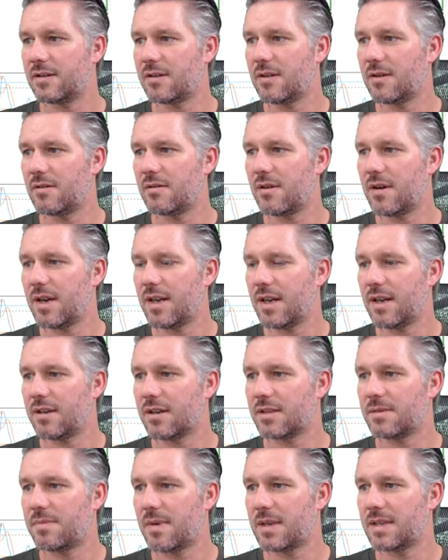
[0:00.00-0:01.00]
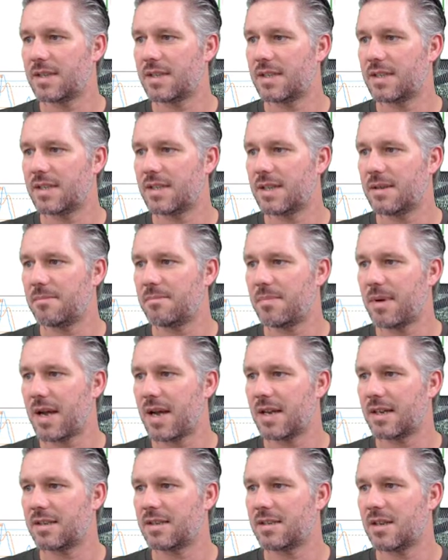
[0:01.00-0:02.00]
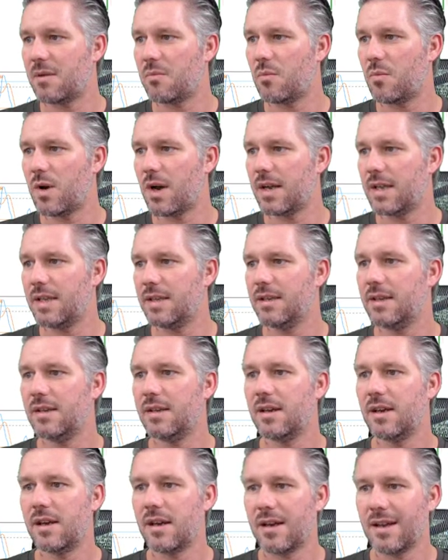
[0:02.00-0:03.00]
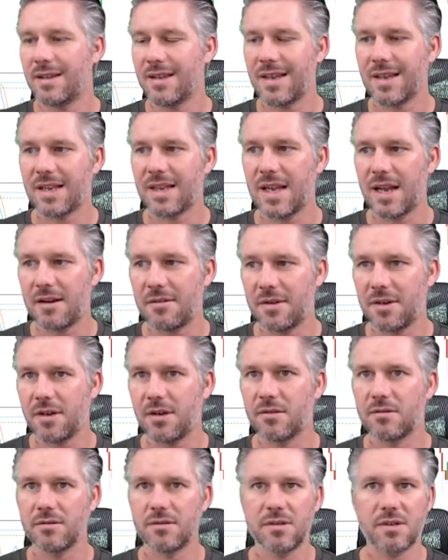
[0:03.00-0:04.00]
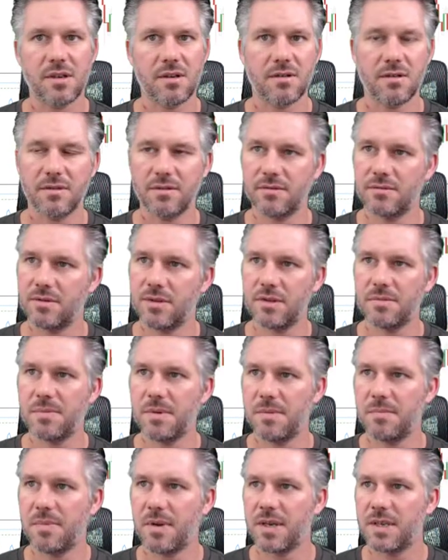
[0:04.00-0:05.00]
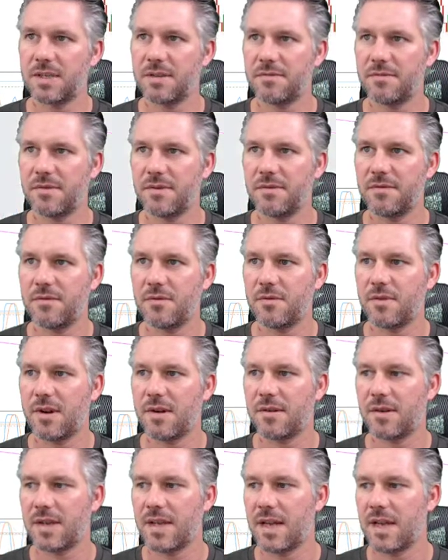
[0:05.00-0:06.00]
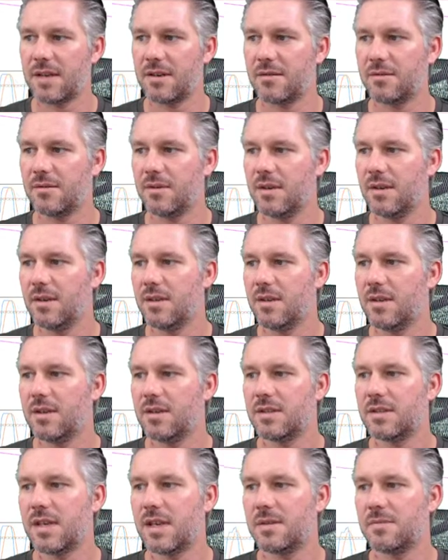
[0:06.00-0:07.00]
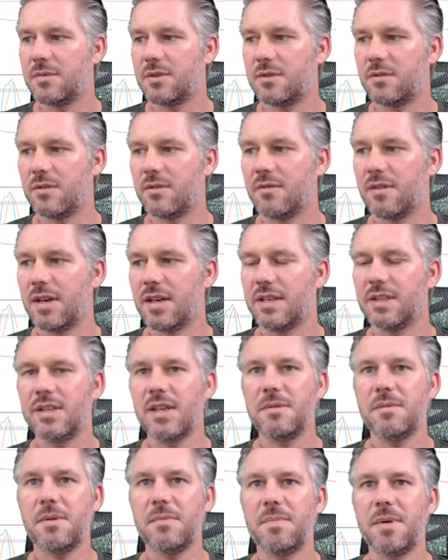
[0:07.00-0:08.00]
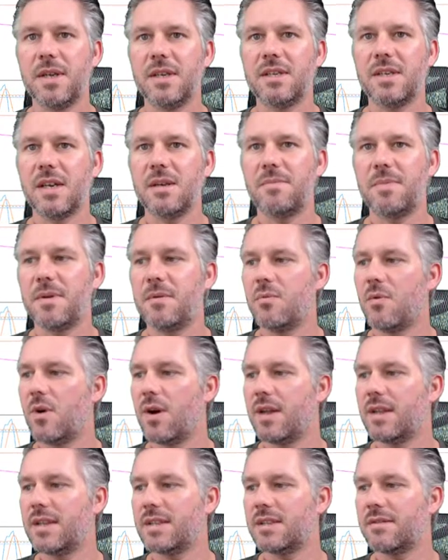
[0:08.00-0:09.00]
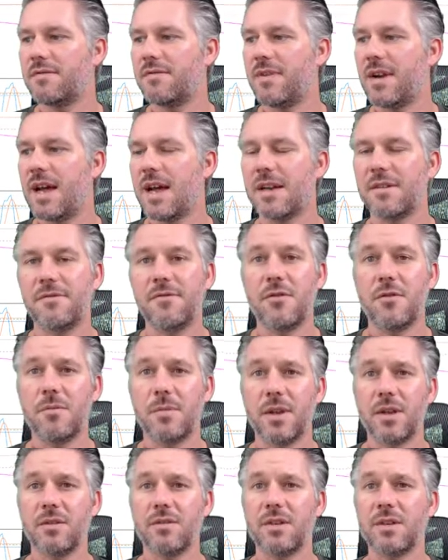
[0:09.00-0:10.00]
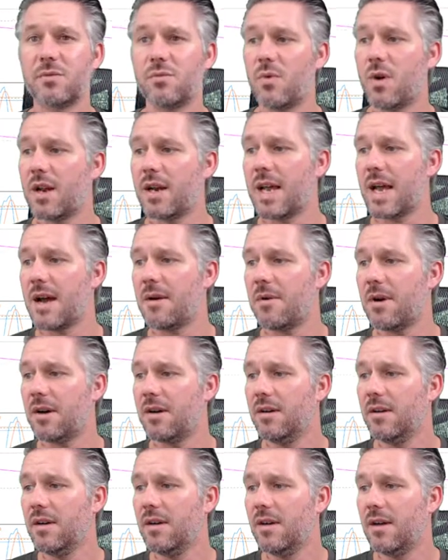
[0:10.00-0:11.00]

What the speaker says: All right, I expect it to dip back some way and then carry on. So just being patient for the 4-hour candle. Same story, really. GBP JPY, there's a flag forming on this 1 hour.